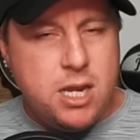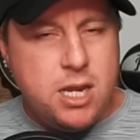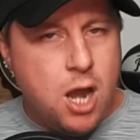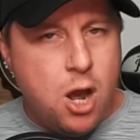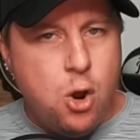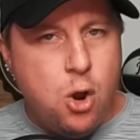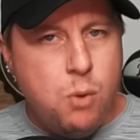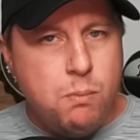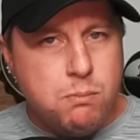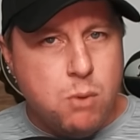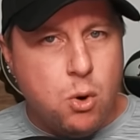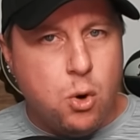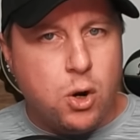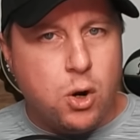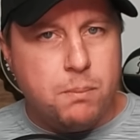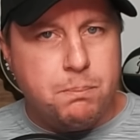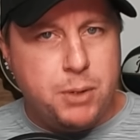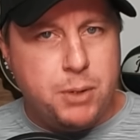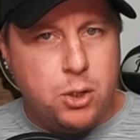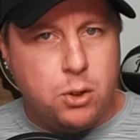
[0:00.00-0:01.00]
no
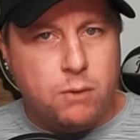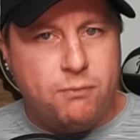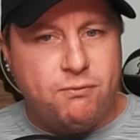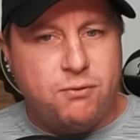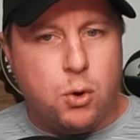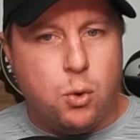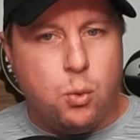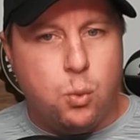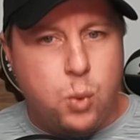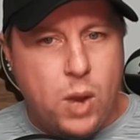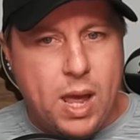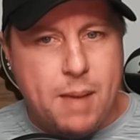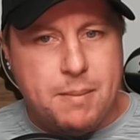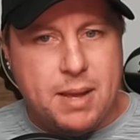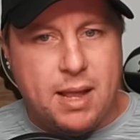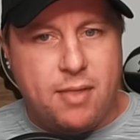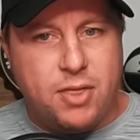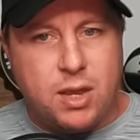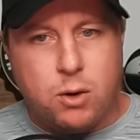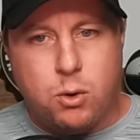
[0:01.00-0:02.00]
more beautiful
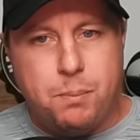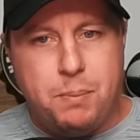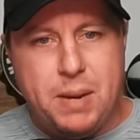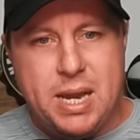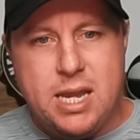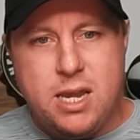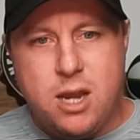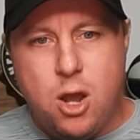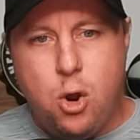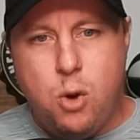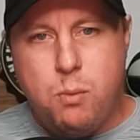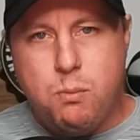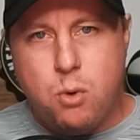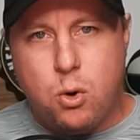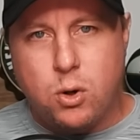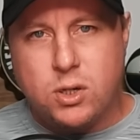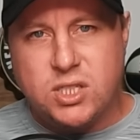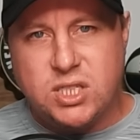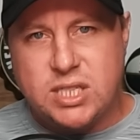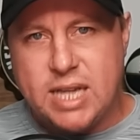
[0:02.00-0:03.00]
women. There would be no
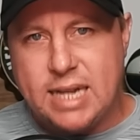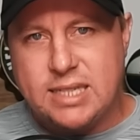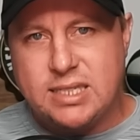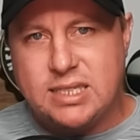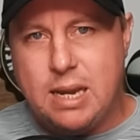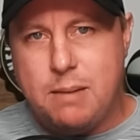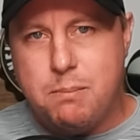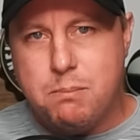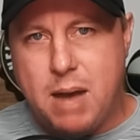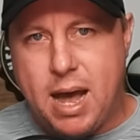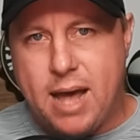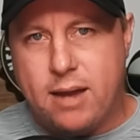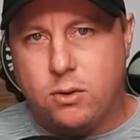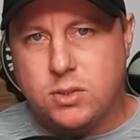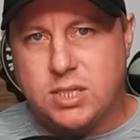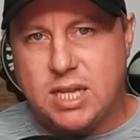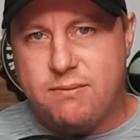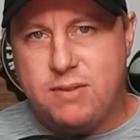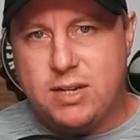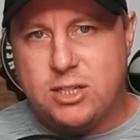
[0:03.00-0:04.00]
more sexy
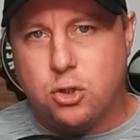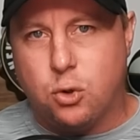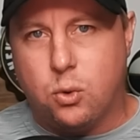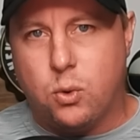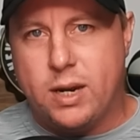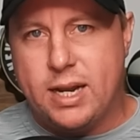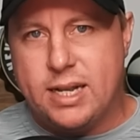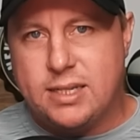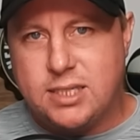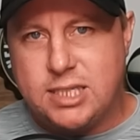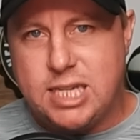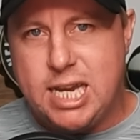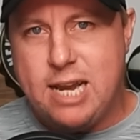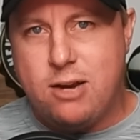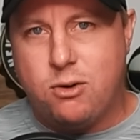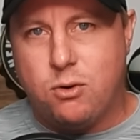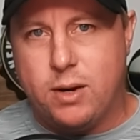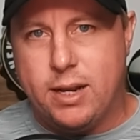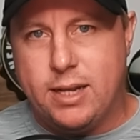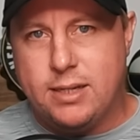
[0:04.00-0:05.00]
models at Victoria's
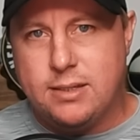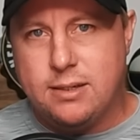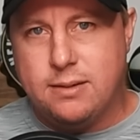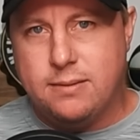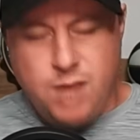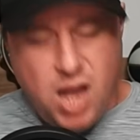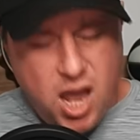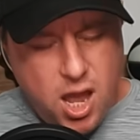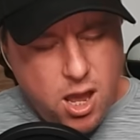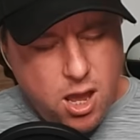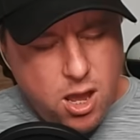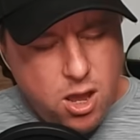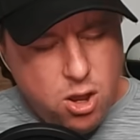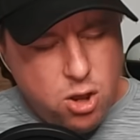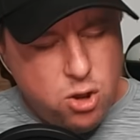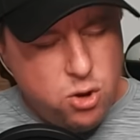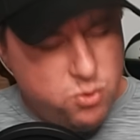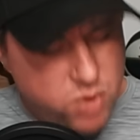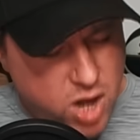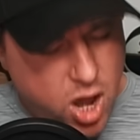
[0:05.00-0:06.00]
Secret.
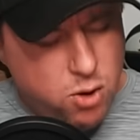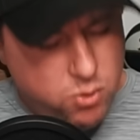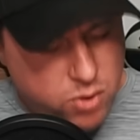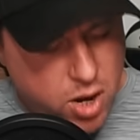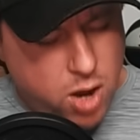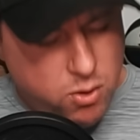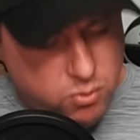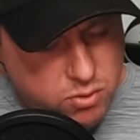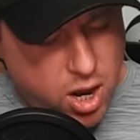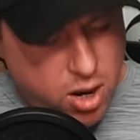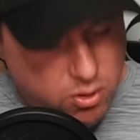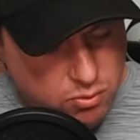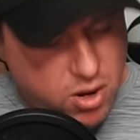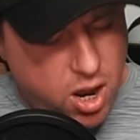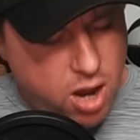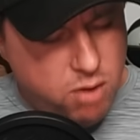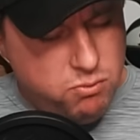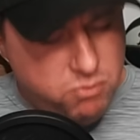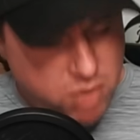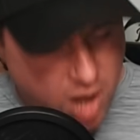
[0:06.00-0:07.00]
No, no, no, no,
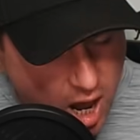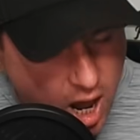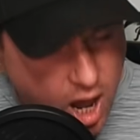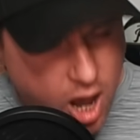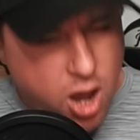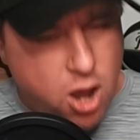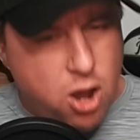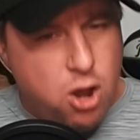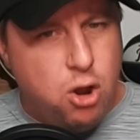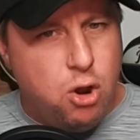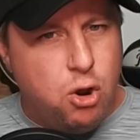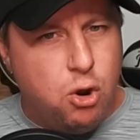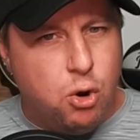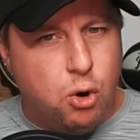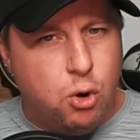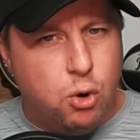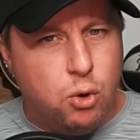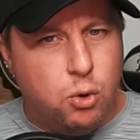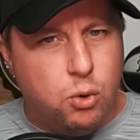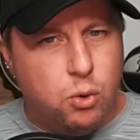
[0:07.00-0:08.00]
no,
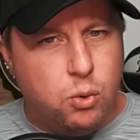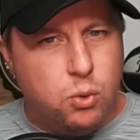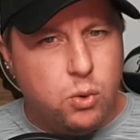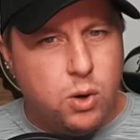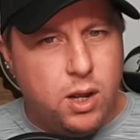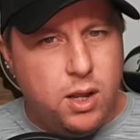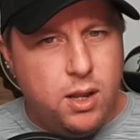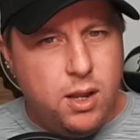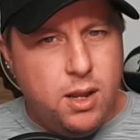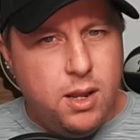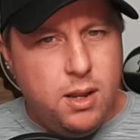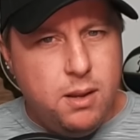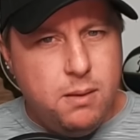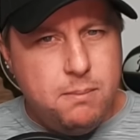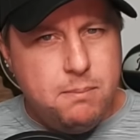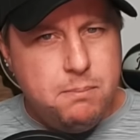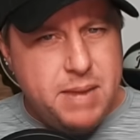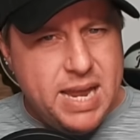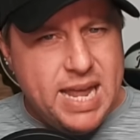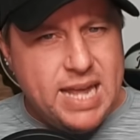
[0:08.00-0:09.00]
no.
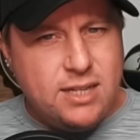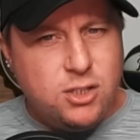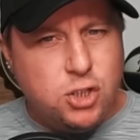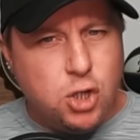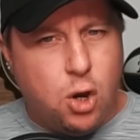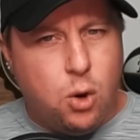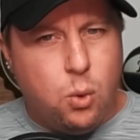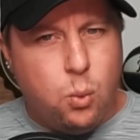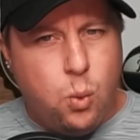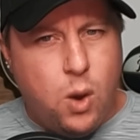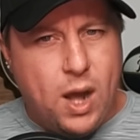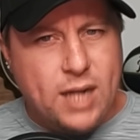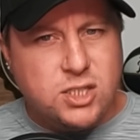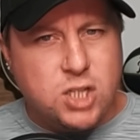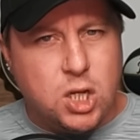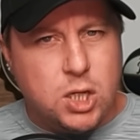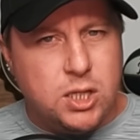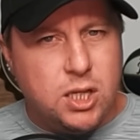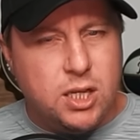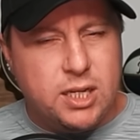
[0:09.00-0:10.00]
Men don't want
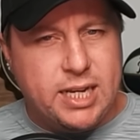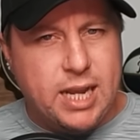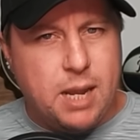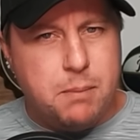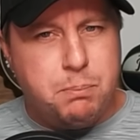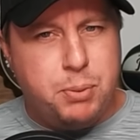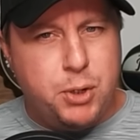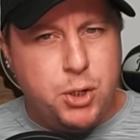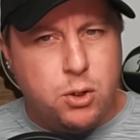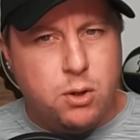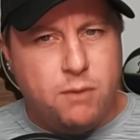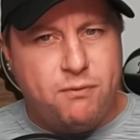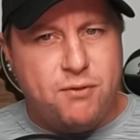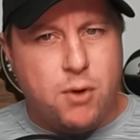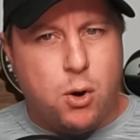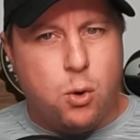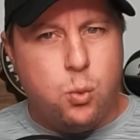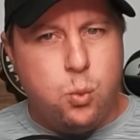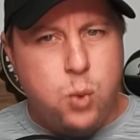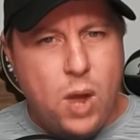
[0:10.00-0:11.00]
to look at
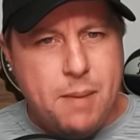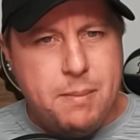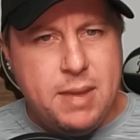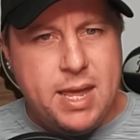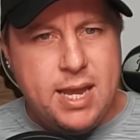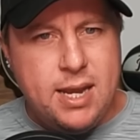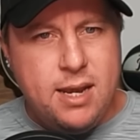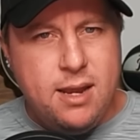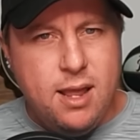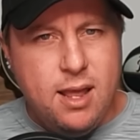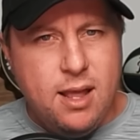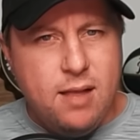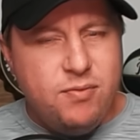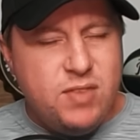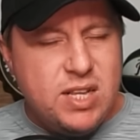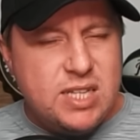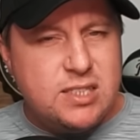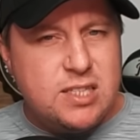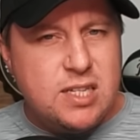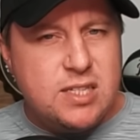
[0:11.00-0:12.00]
beautiful women.
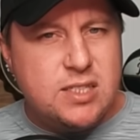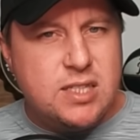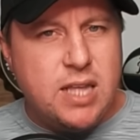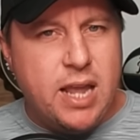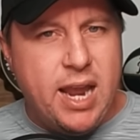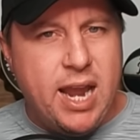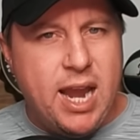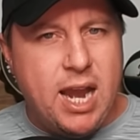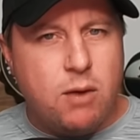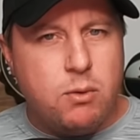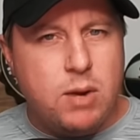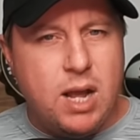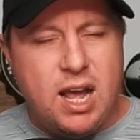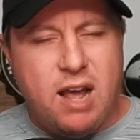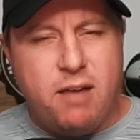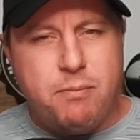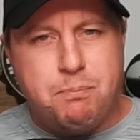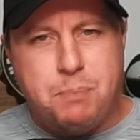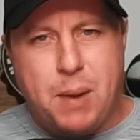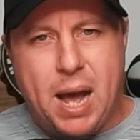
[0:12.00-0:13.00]
This is the era
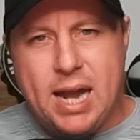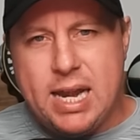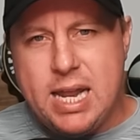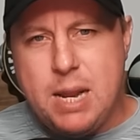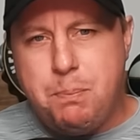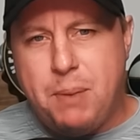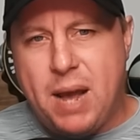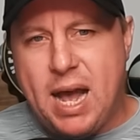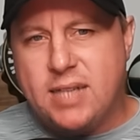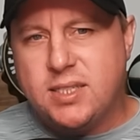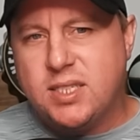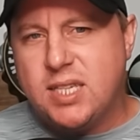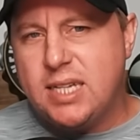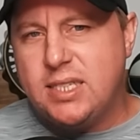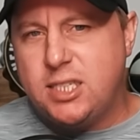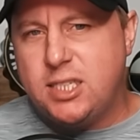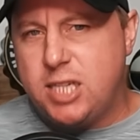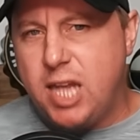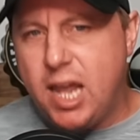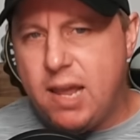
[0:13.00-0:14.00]
of body
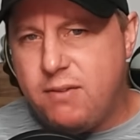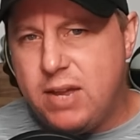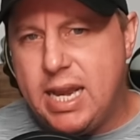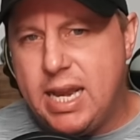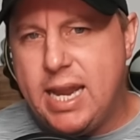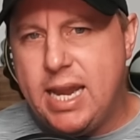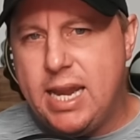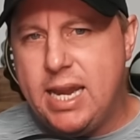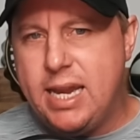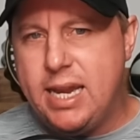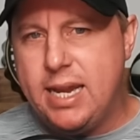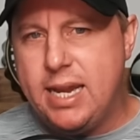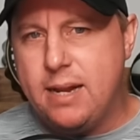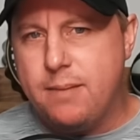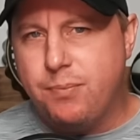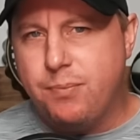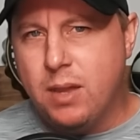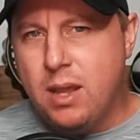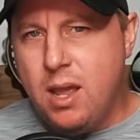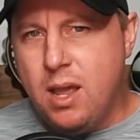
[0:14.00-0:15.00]

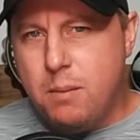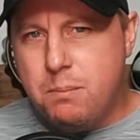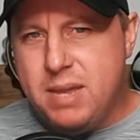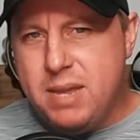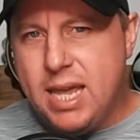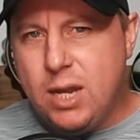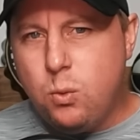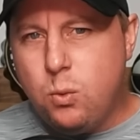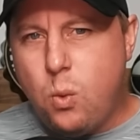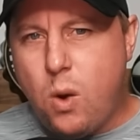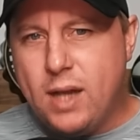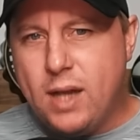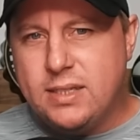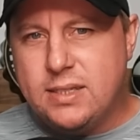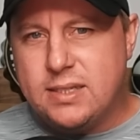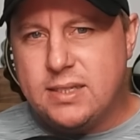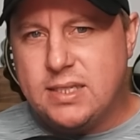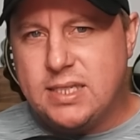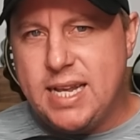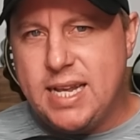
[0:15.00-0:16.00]
positivity. Men
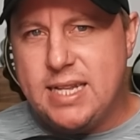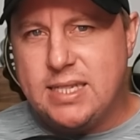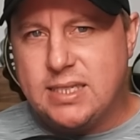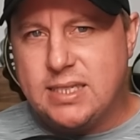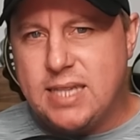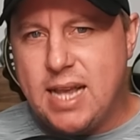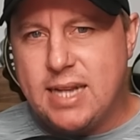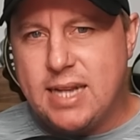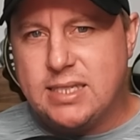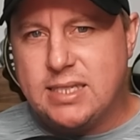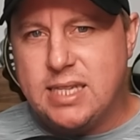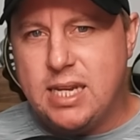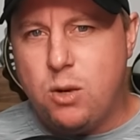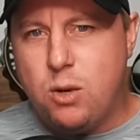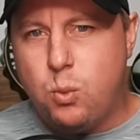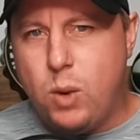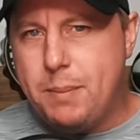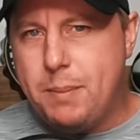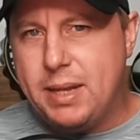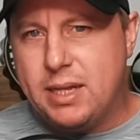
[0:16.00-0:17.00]
want to see sexy
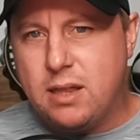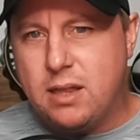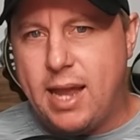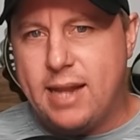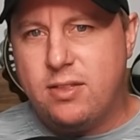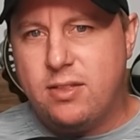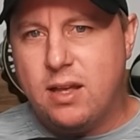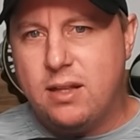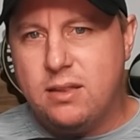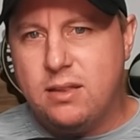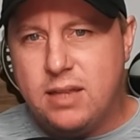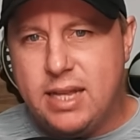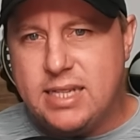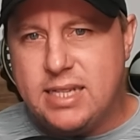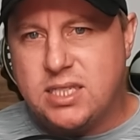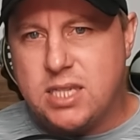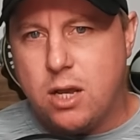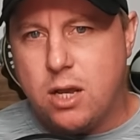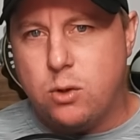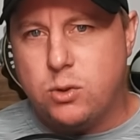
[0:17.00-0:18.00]
women like the
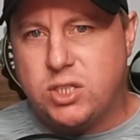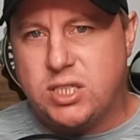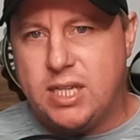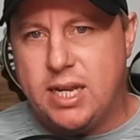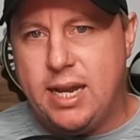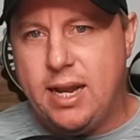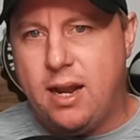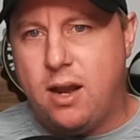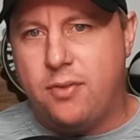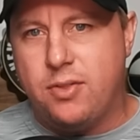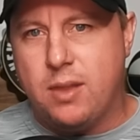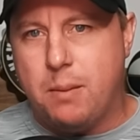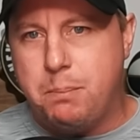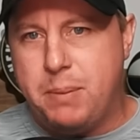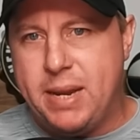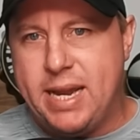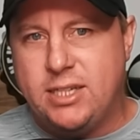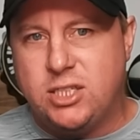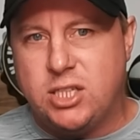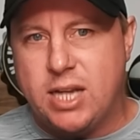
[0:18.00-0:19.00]
Lizzo sitting on the
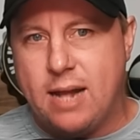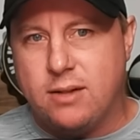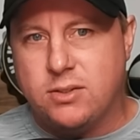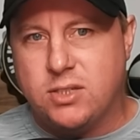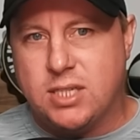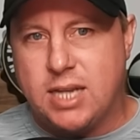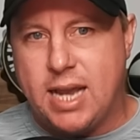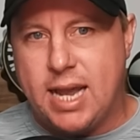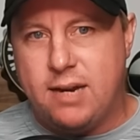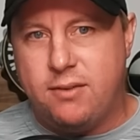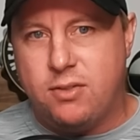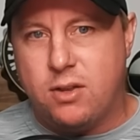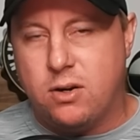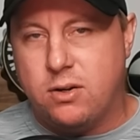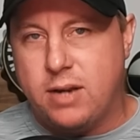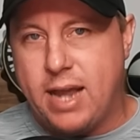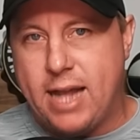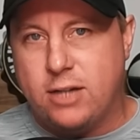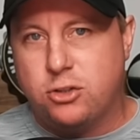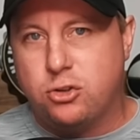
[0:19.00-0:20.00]
beach outside of their
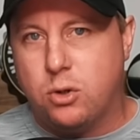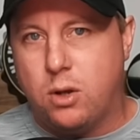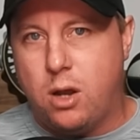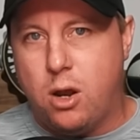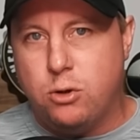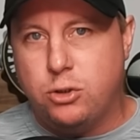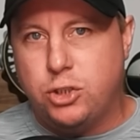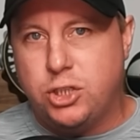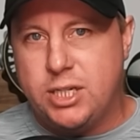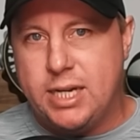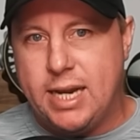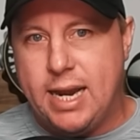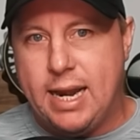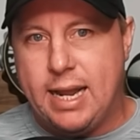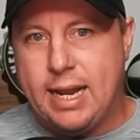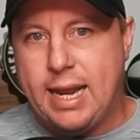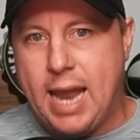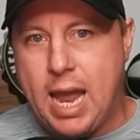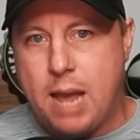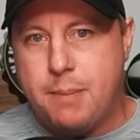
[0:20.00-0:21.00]
natural
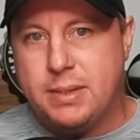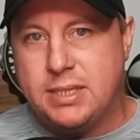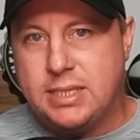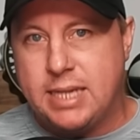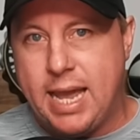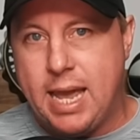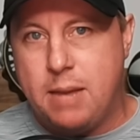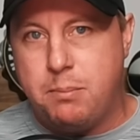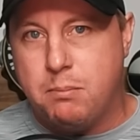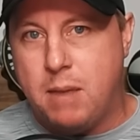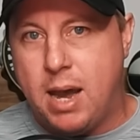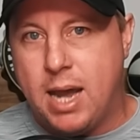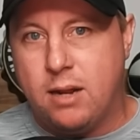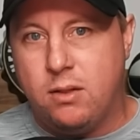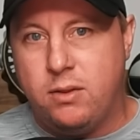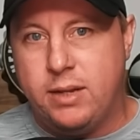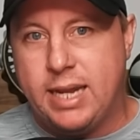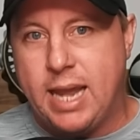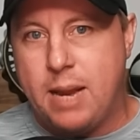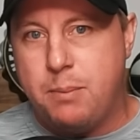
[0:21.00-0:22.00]
oceanic habitat
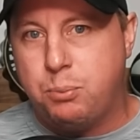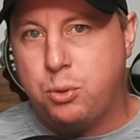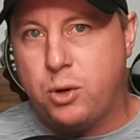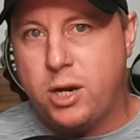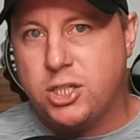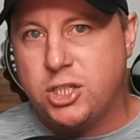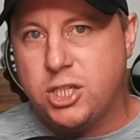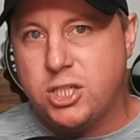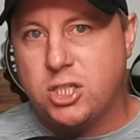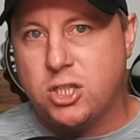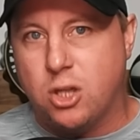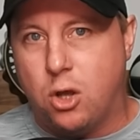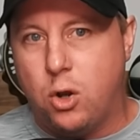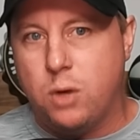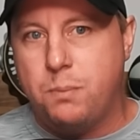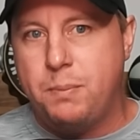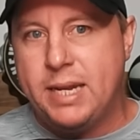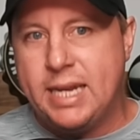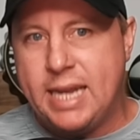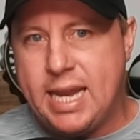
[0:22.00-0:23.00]
modeling a precious
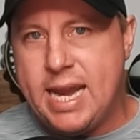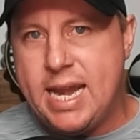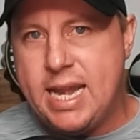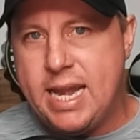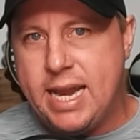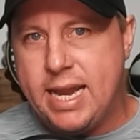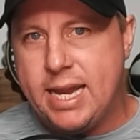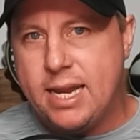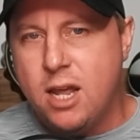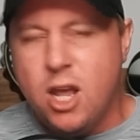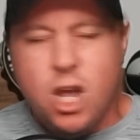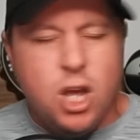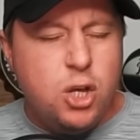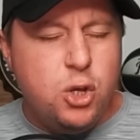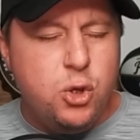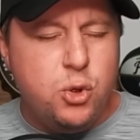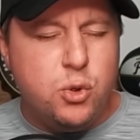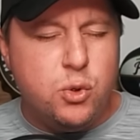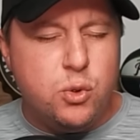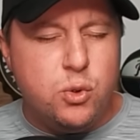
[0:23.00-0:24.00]
thong bikini.
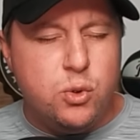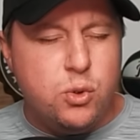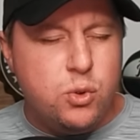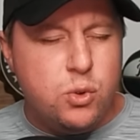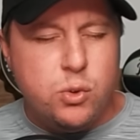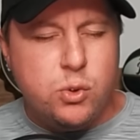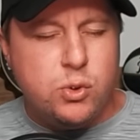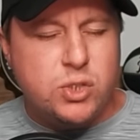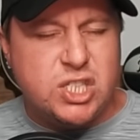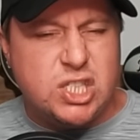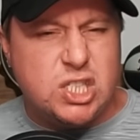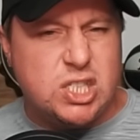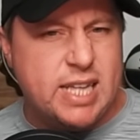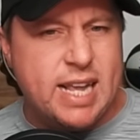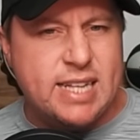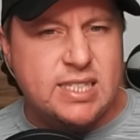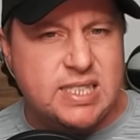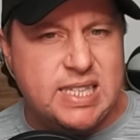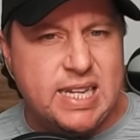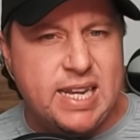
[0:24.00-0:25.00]
Ooh,
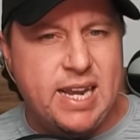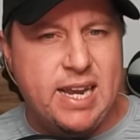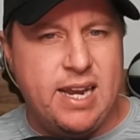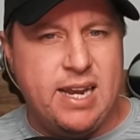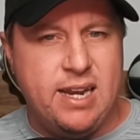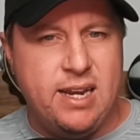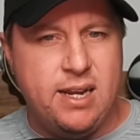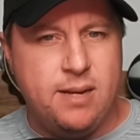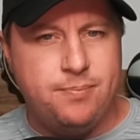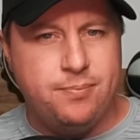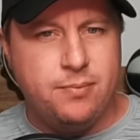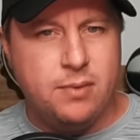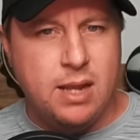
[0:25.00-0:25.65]
sissy.